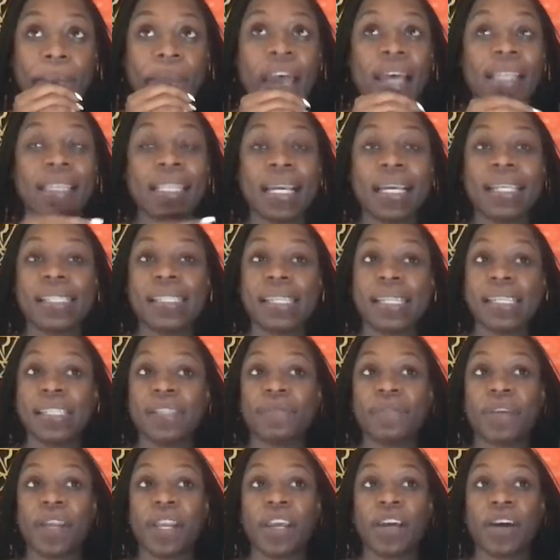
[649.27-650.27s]
think I seen this
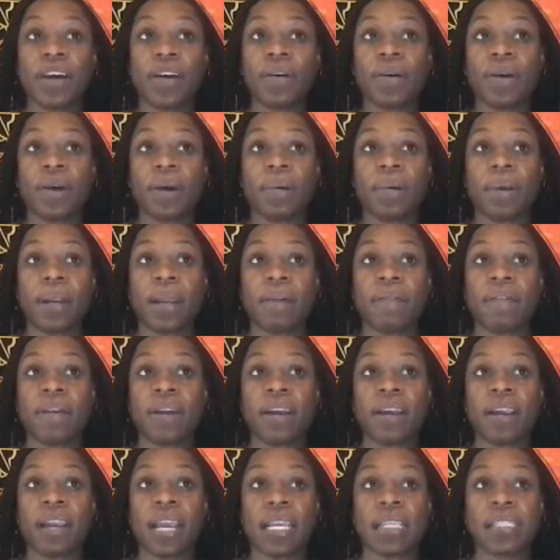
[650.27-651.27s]
video or
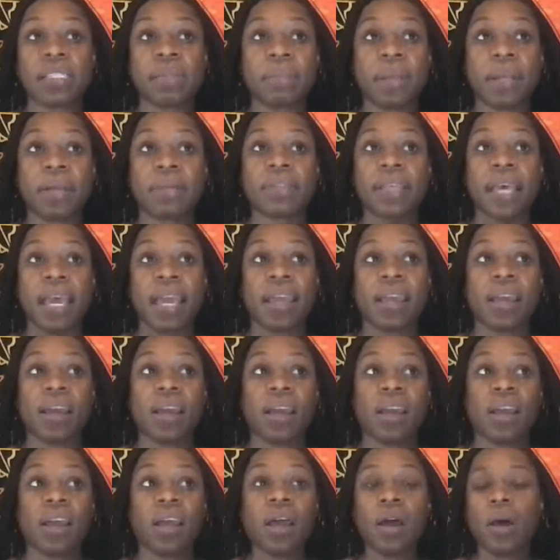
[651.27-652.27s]
whatever, and somebody's like,
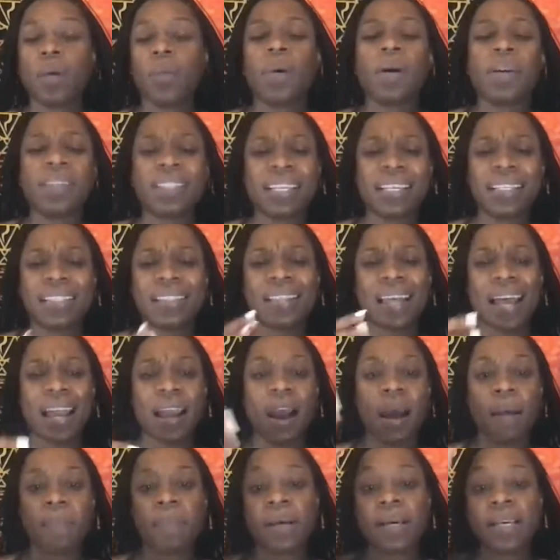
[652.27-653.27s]
well, this that
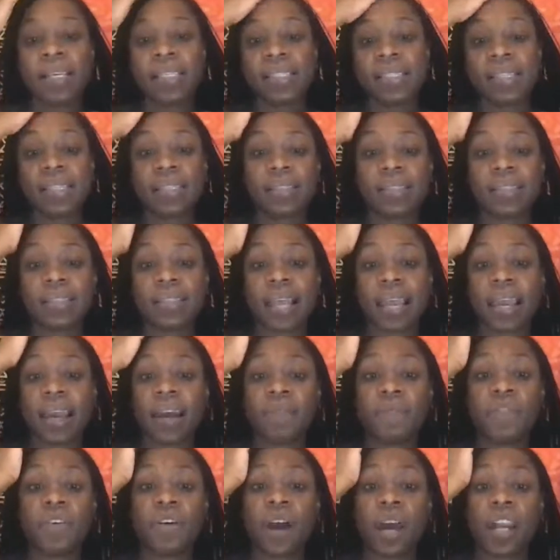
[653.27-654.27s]
common consensus, like
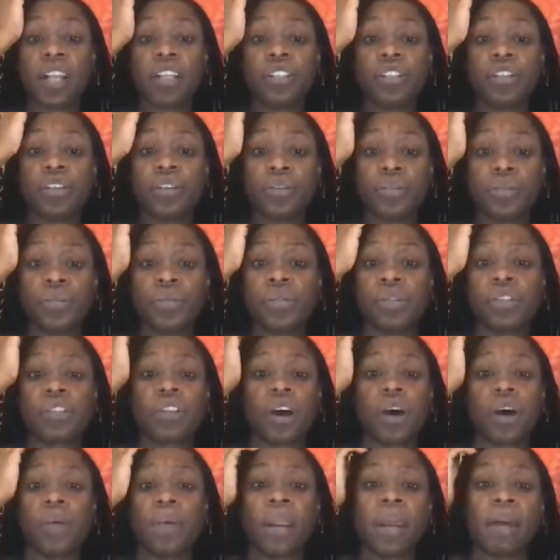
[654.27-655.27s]
if you gotta choose
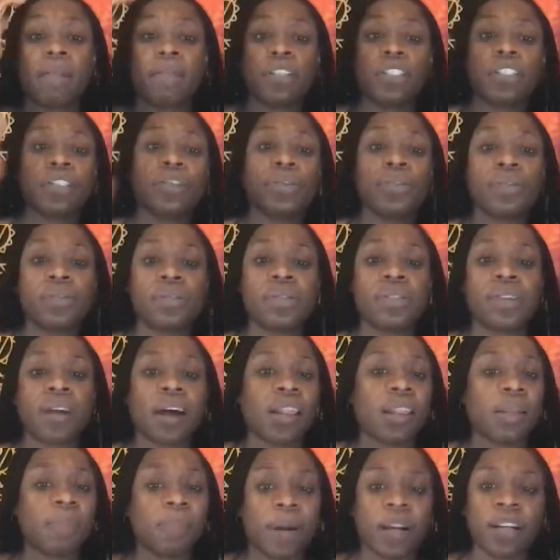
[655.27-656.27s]
or whatever, choose the
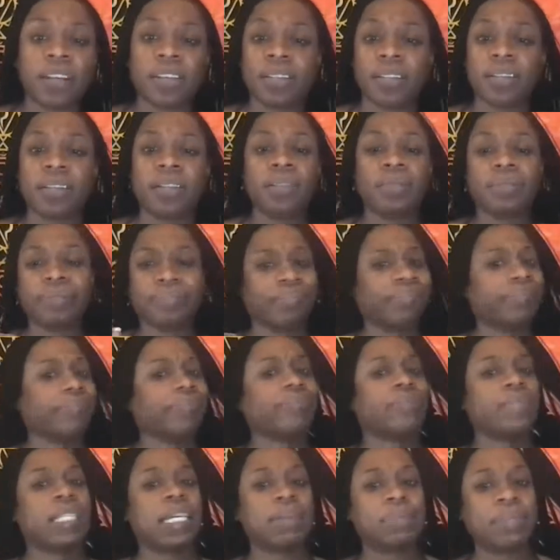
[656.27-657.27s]
other person
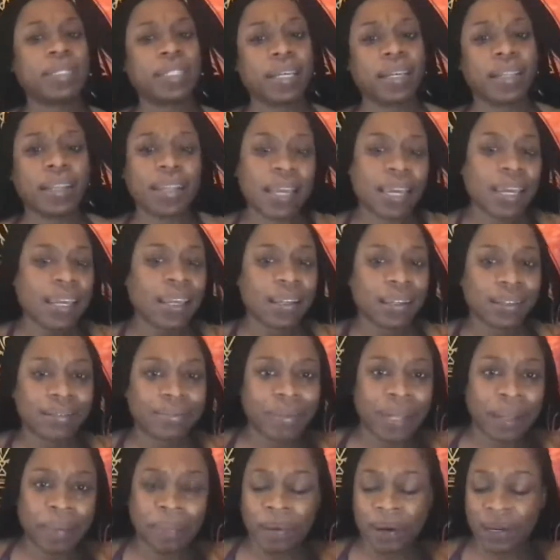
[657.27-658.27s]
type shit. Like I'm
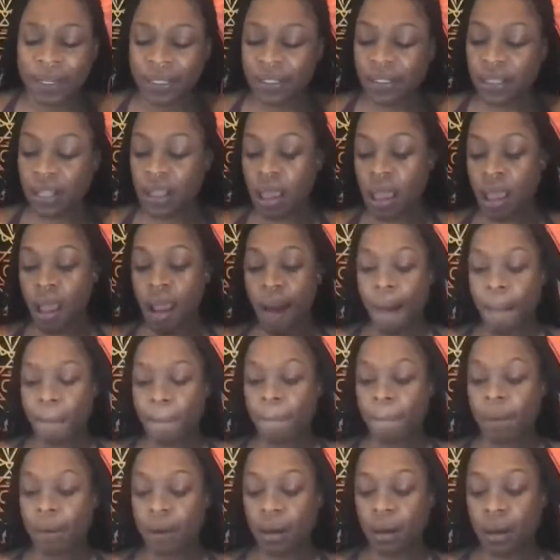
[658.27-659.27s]
not pressed.
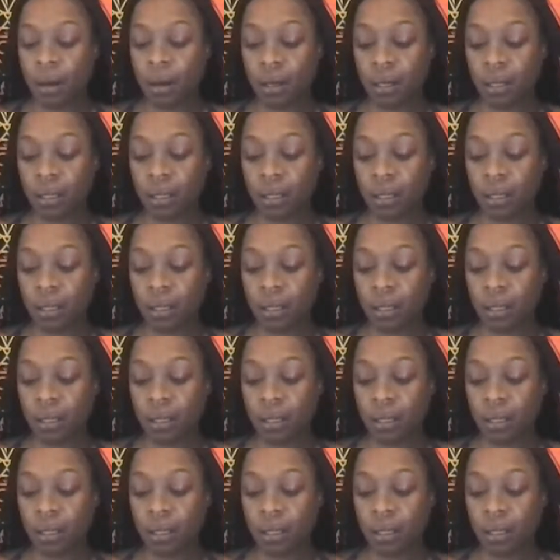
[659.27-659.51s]
But